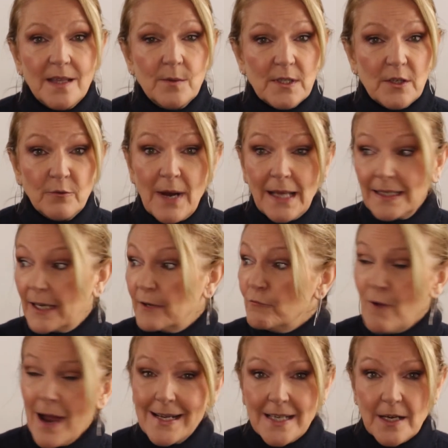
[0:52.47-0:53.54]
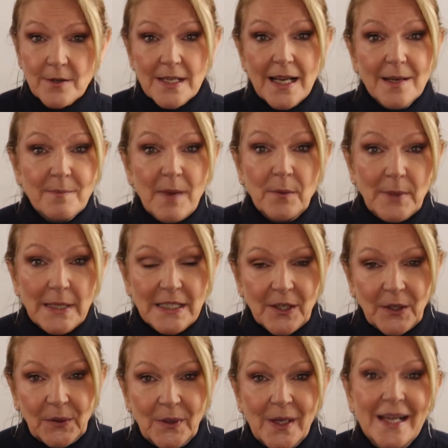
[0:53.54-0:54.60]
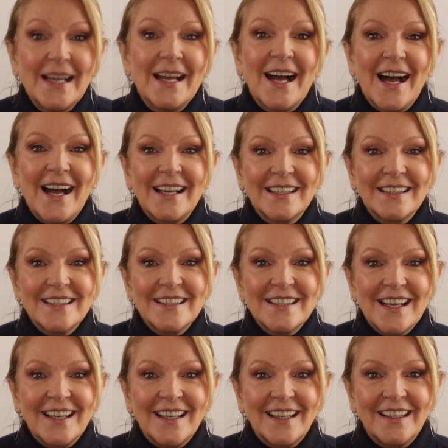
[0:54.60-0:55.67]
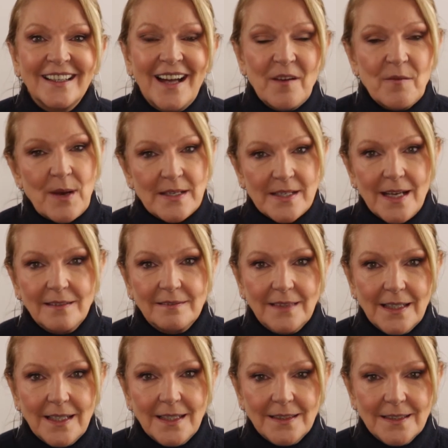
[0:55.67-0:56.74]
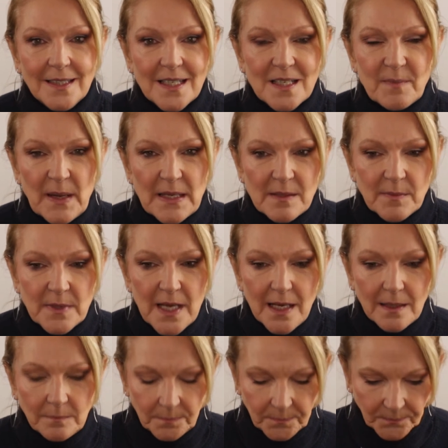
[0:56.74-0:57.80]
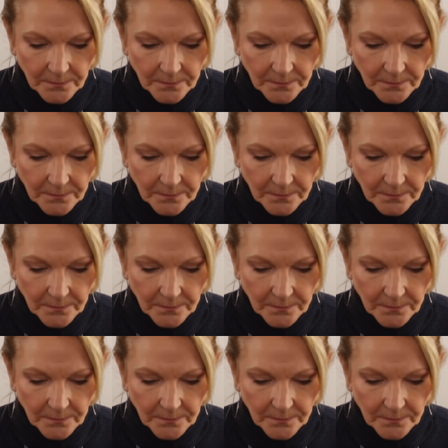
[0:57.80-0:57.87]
There was a rally right outside my window, and I went down and spent some time